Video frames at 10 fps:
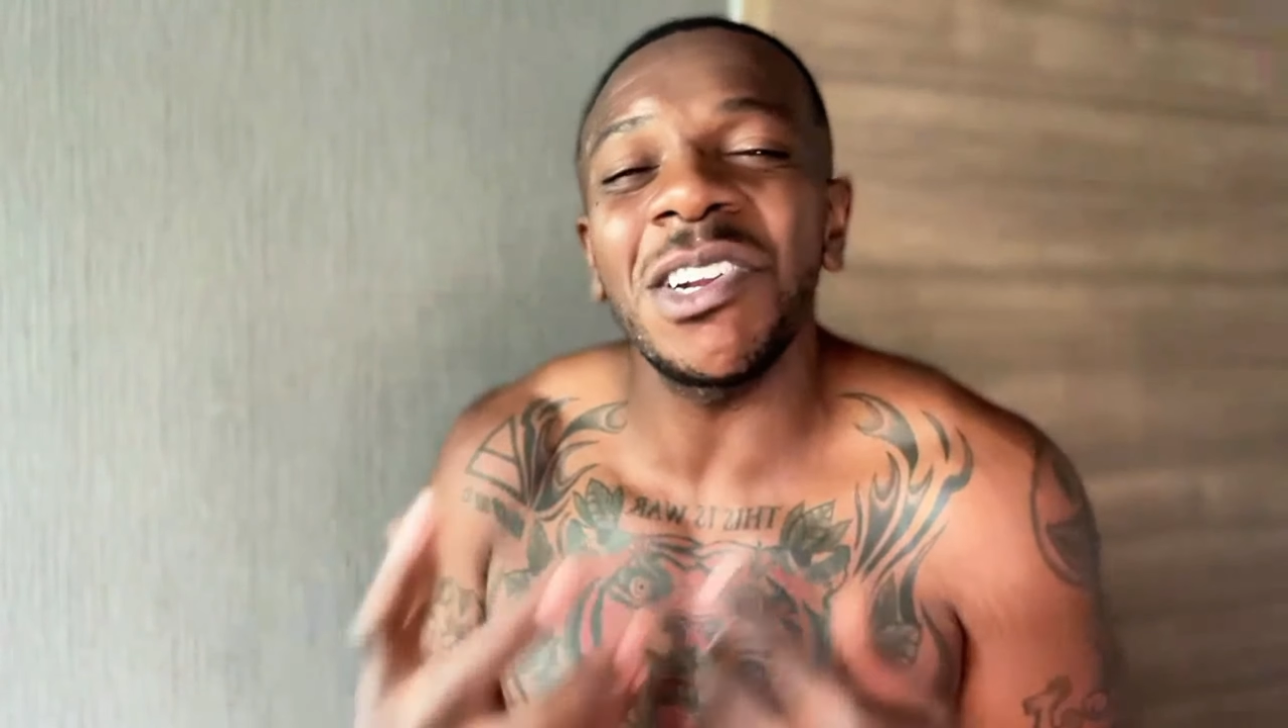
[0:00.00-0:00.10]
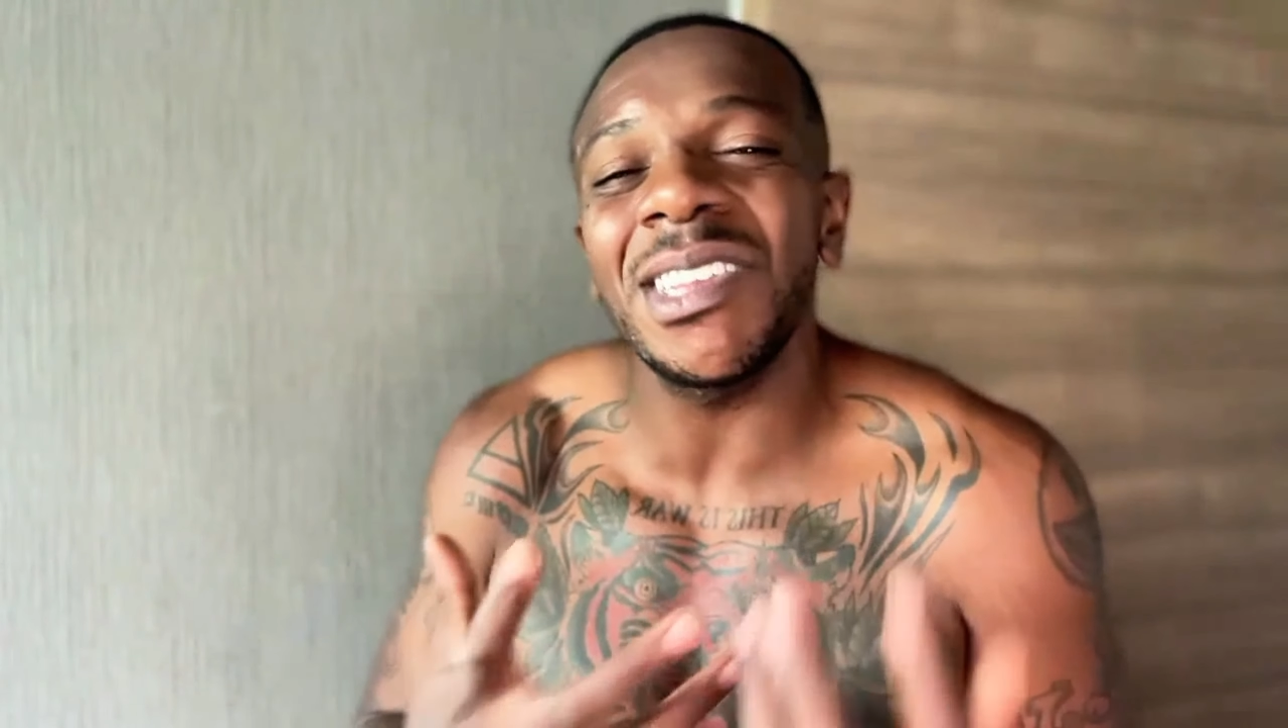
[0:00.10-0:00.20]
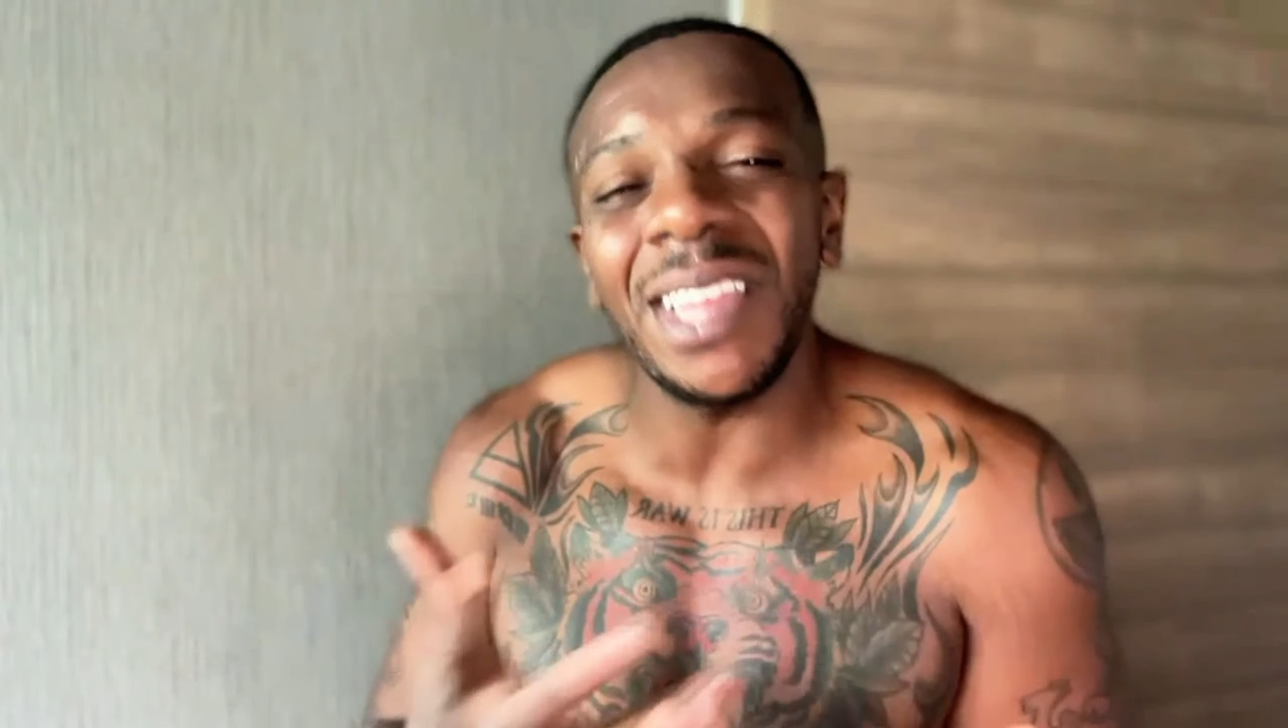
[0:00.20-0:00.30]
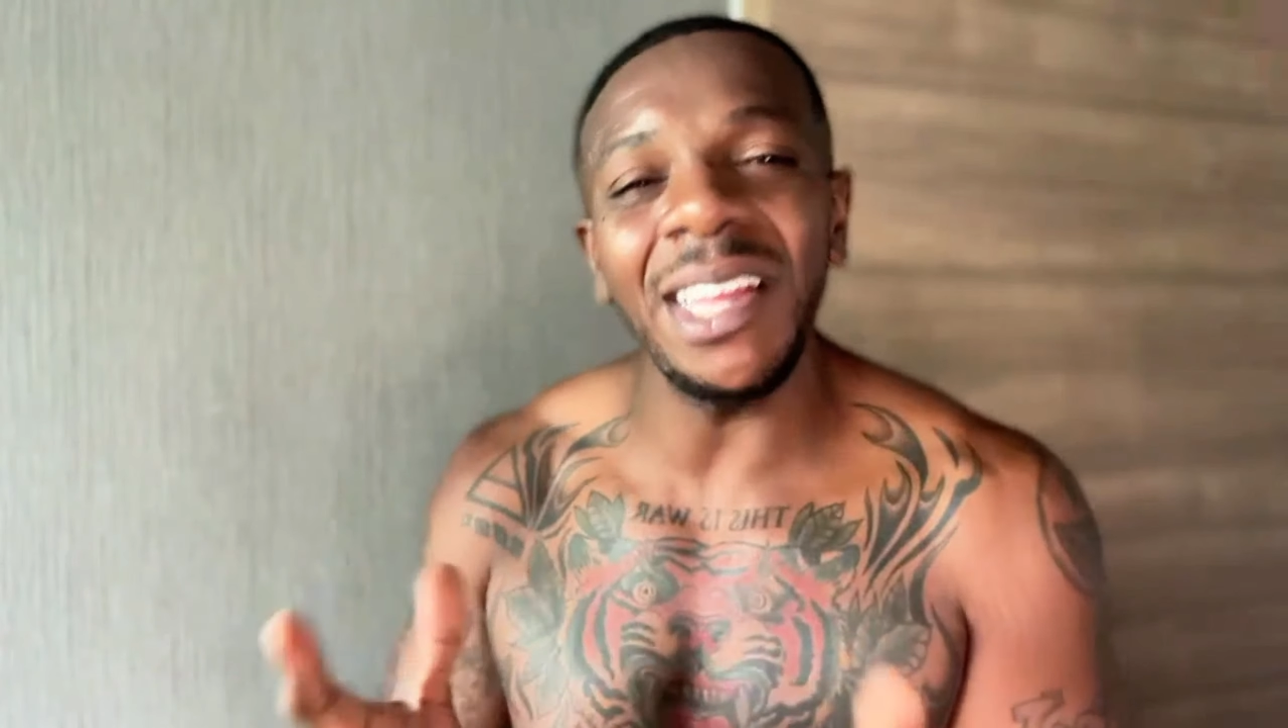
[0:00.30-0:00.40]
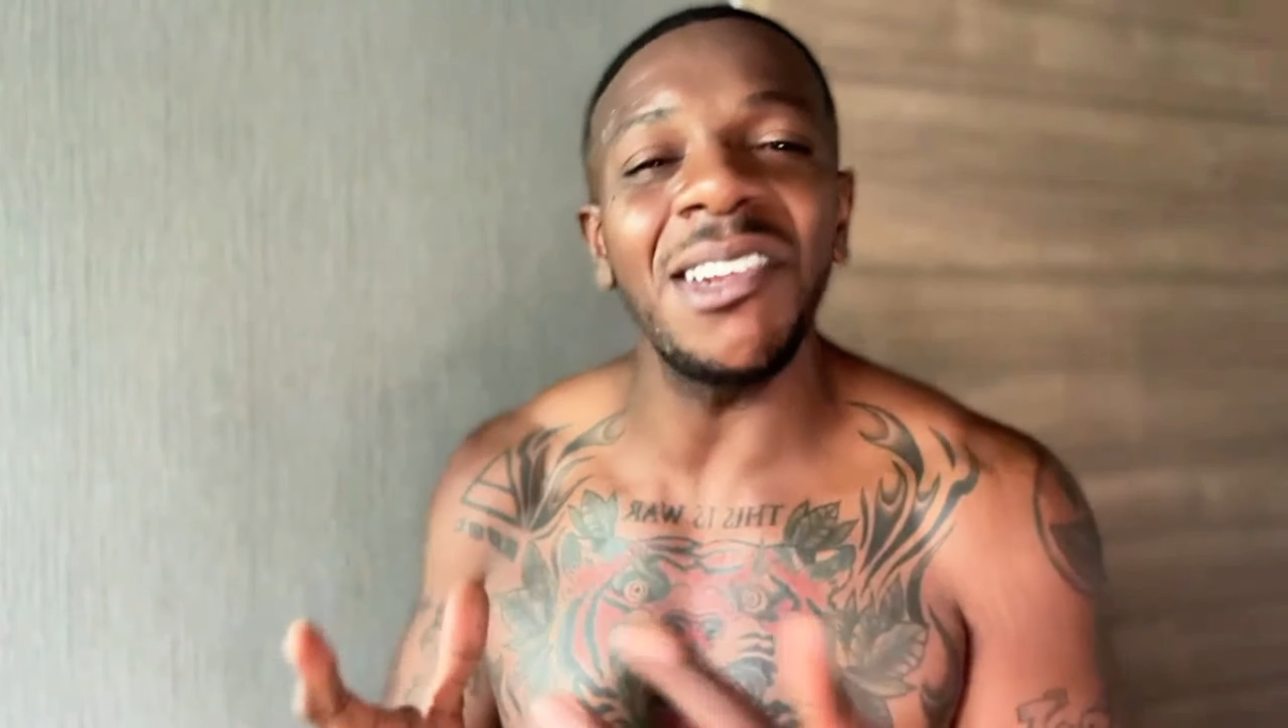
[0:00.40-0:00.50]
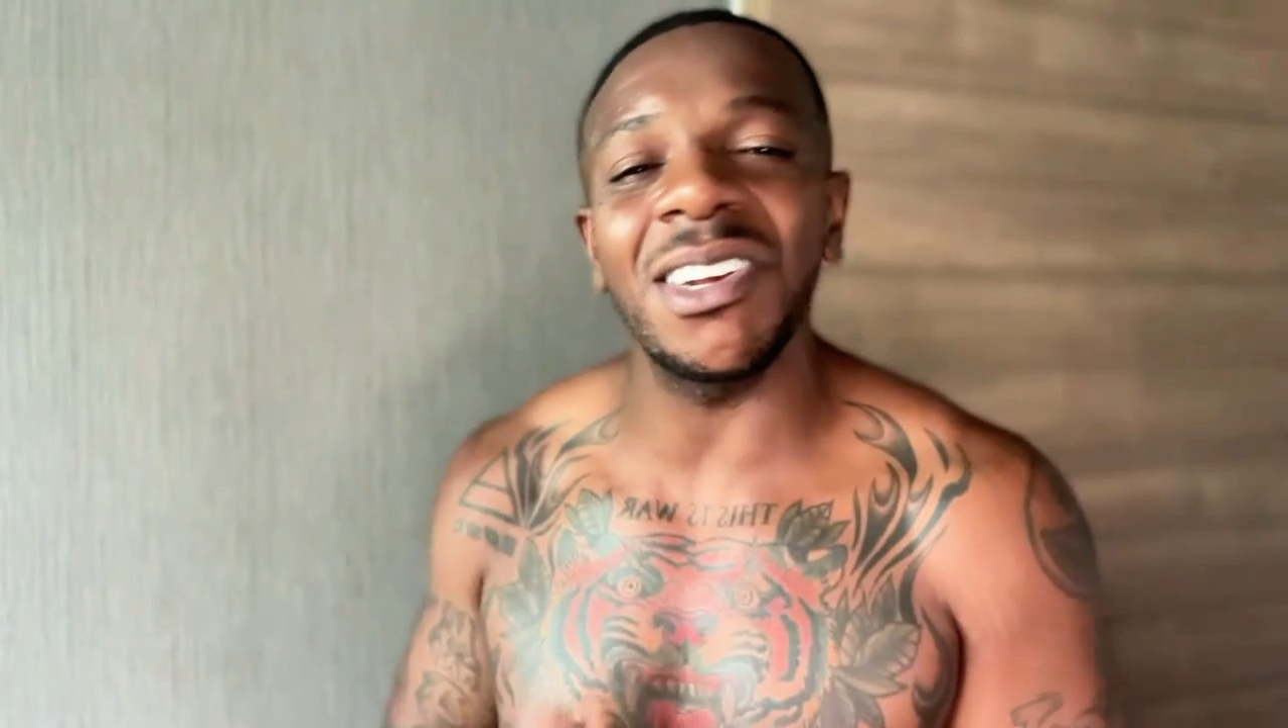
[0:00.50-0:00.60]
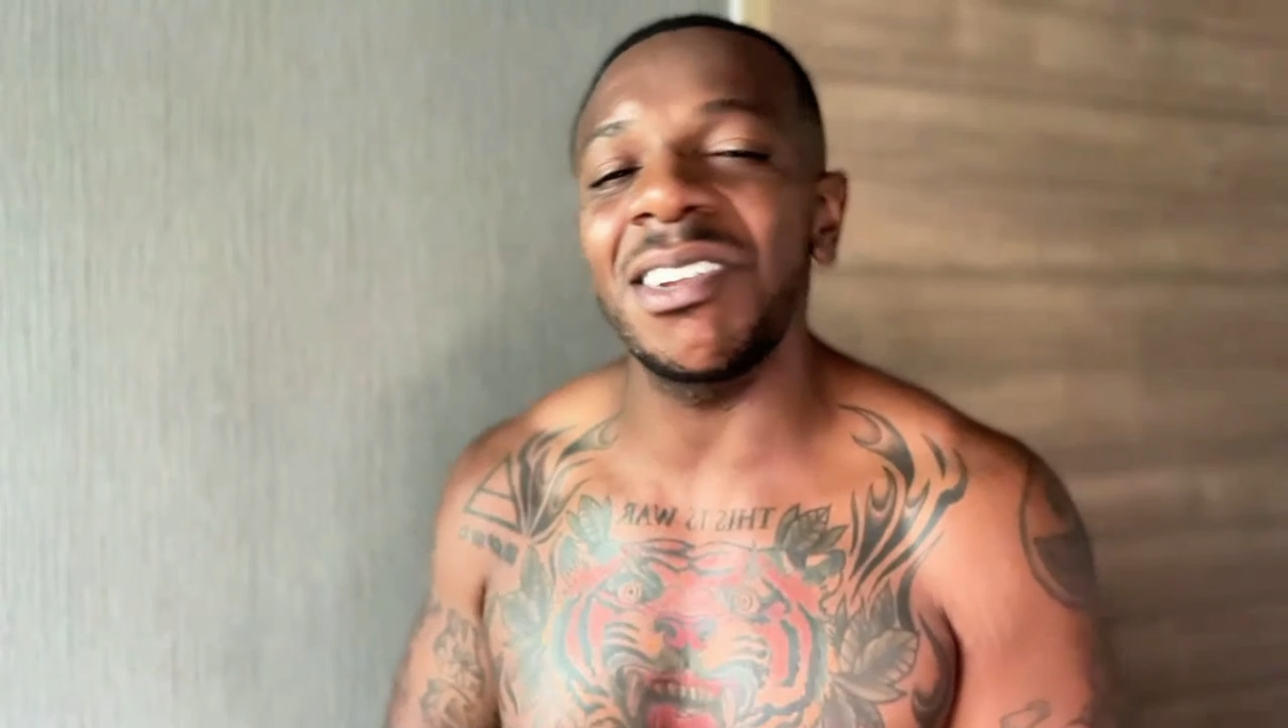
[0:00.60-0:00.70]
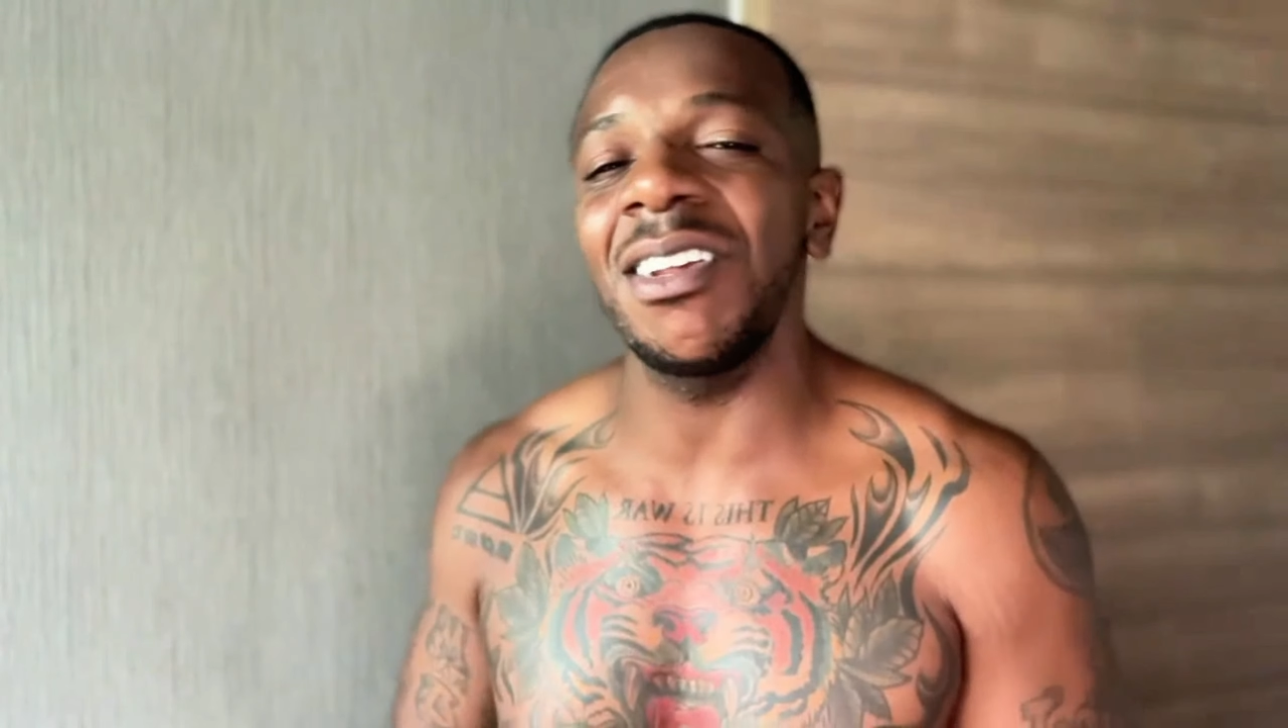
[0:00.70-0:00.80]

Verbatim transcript: things just